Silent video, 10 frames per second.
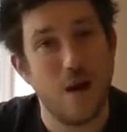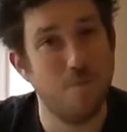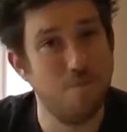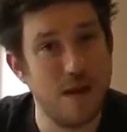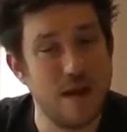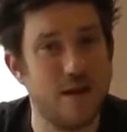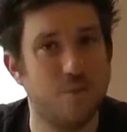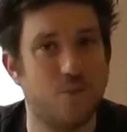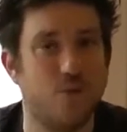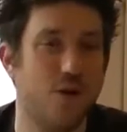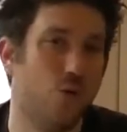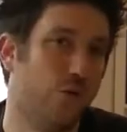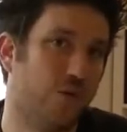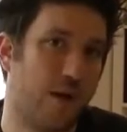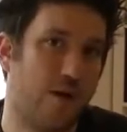1 million
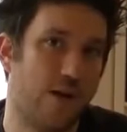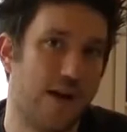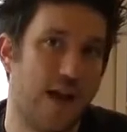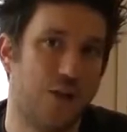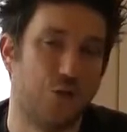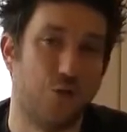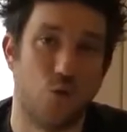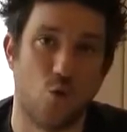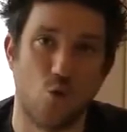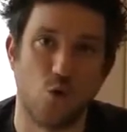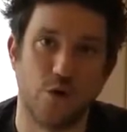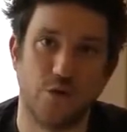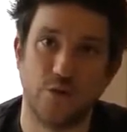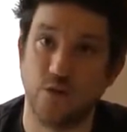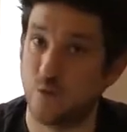pre-orders apparently as of
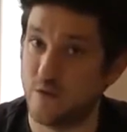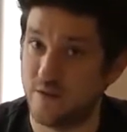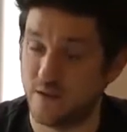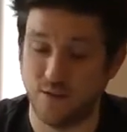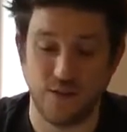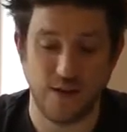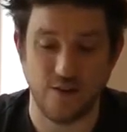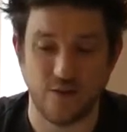August 2013.